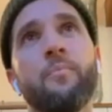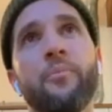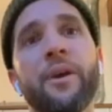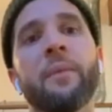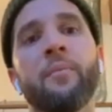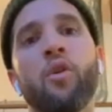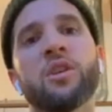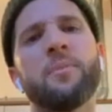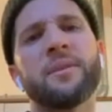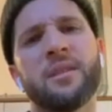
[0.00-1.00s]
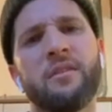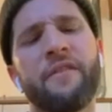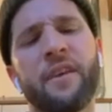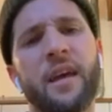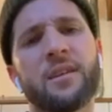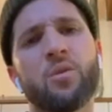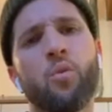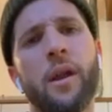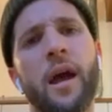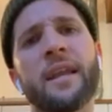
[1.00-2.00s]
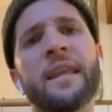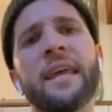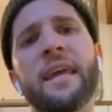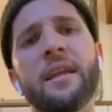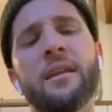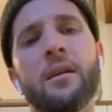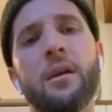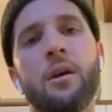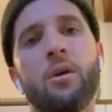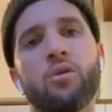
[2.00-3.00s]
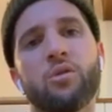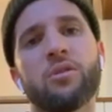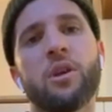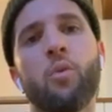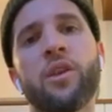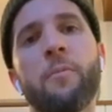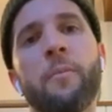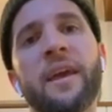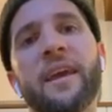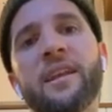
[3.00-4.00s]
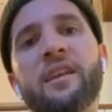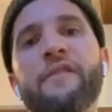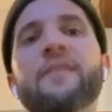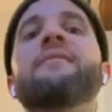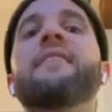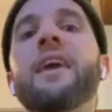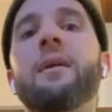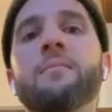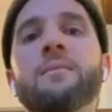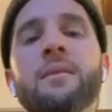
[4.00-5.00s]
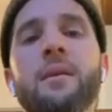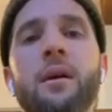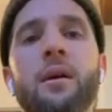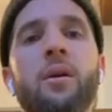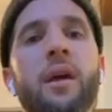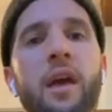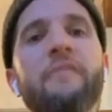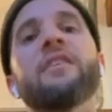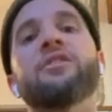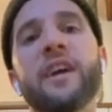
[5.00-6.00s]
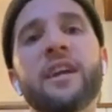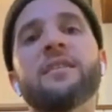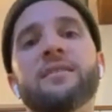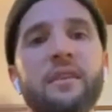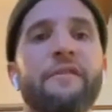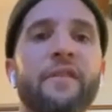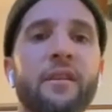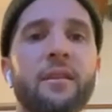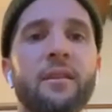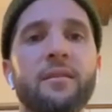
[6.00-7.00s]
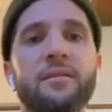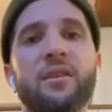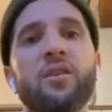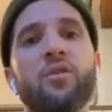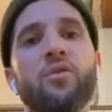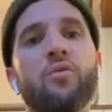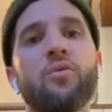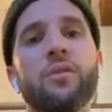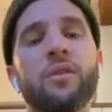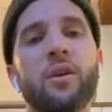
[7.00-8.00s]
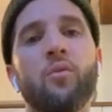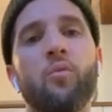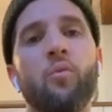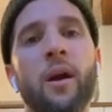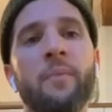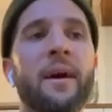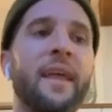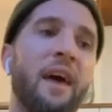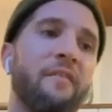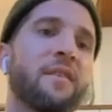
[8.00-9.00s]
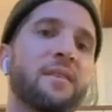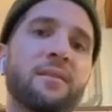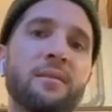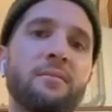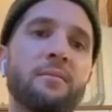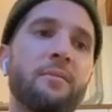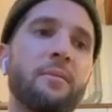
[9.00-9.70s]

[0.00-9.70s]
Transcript: being more specific as to what I need. Because also when you're playing in different teams, every trainer is different. So one might have this